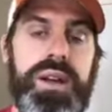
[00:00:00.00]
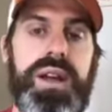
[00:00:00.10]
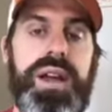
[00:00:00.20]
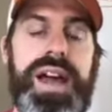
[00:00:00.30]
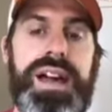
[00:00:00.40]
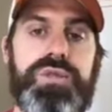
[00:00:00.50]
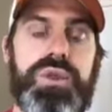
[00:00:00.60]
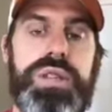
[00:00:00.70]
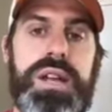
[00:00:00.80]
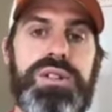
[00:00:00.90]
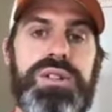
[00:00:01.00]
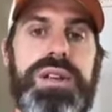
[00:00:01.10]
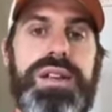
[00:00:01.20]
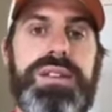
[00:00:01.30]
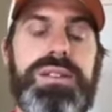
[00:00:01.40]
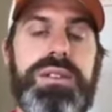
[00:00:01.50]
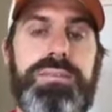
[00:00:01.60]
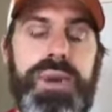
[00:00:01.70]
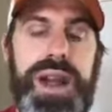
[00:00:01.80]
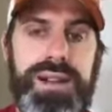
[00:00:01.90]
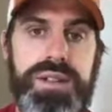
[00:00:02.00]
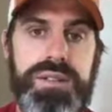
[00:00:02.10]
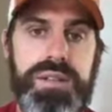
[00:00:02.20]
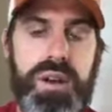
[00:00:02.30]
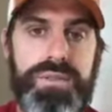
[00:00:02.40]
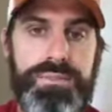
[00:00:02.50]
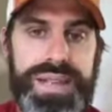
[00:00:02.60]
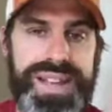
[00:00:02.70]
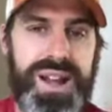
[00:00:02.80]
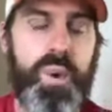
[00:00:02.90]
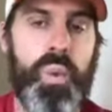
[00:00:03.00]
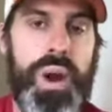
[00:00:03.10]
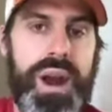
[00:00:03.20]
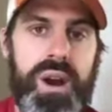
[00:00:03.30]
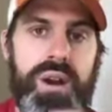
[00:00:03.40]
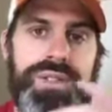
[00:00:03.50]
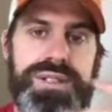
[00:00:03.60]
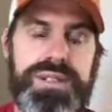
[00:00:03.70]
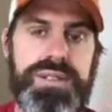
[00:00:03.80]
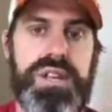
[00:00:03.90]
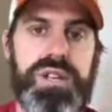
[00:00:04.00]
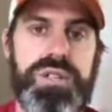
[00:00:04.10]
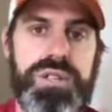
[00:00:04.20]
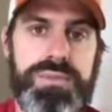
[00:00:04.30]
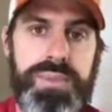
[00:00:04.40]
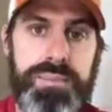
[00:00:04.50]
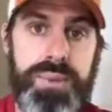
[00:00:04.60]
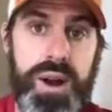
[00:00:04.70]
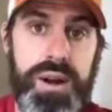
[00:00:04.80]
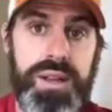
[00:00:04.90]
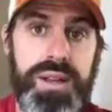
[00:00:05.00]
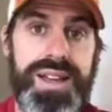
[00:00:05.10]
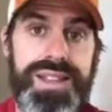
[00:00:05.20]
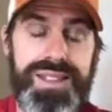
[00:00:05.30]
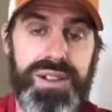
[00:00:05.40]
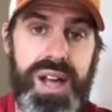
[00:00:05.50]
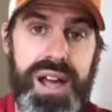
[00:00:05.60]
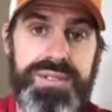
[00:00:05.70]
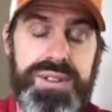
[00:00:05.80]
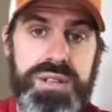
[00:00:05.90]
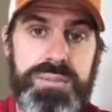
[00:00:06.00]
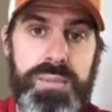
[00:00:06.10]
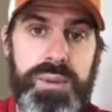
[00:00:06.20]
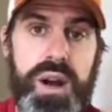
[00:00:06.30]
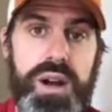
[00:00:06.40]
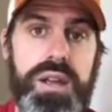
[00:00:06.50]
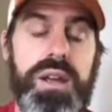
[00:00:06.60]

Extra attention is the practice of being aware of the sensations in my body, the aliveness in my body.